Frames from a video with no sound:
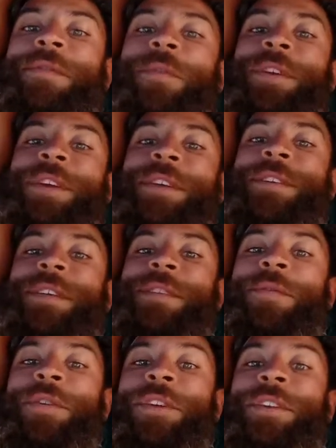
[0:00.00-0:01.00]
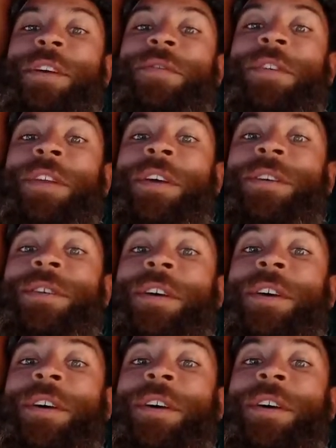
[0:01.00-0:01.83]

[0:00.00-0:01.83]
46, 47 days.